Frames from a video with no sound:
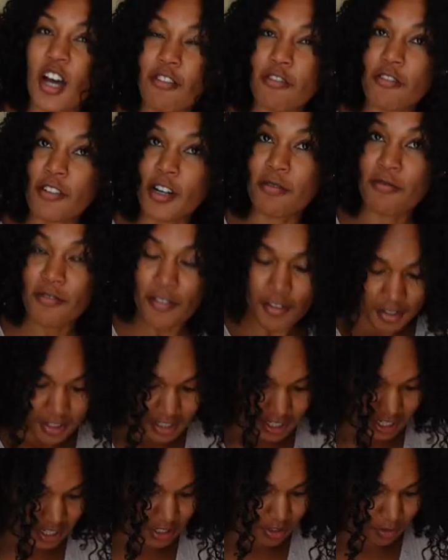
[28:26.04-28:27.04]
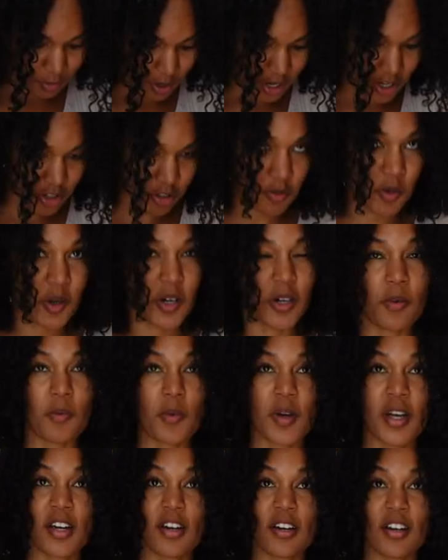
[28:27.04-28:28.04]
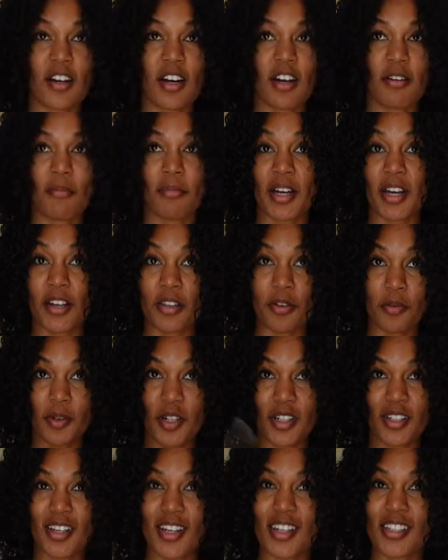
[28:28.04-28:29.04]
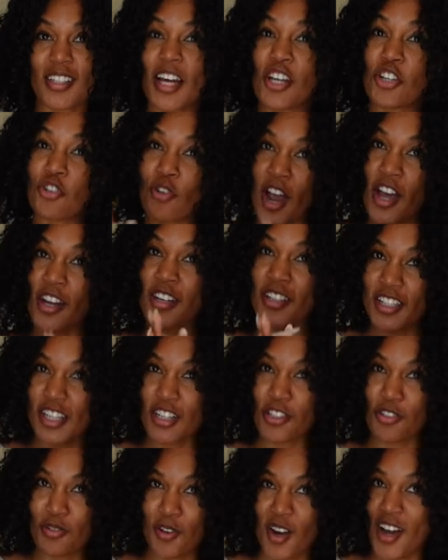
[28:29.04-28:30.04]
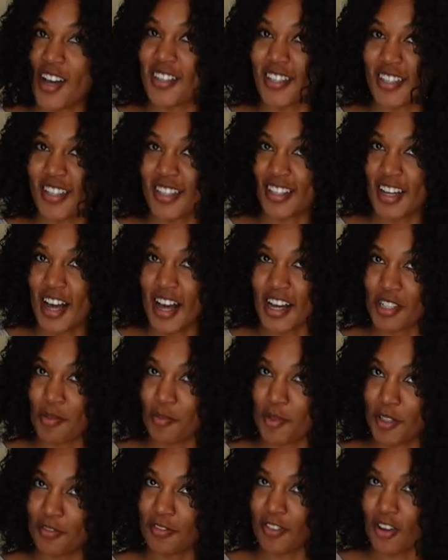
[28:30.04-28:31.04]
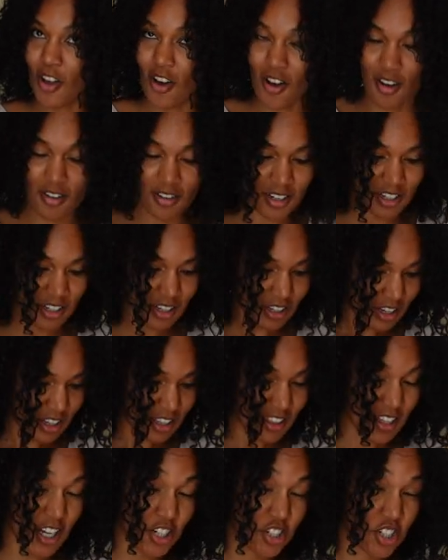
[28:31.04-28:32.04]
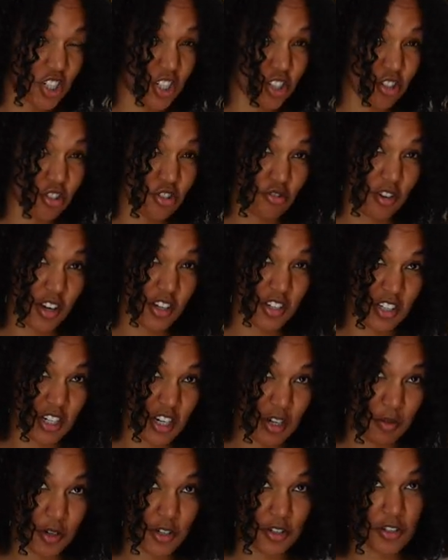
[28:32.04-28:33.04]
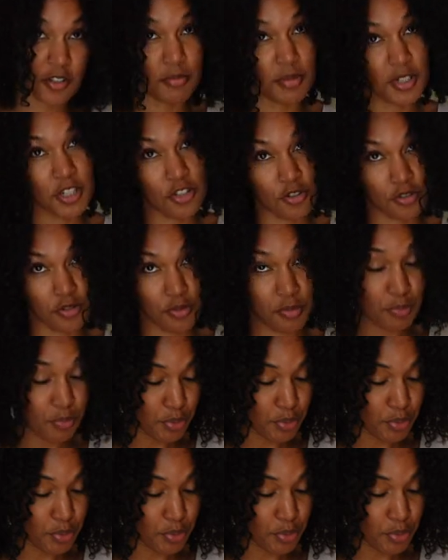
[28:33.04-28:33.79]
cover-up for the days where I don't want to wear my other one, because I tried to tell you guys in the last week vlog that sheer dress that I wear to the beach or to the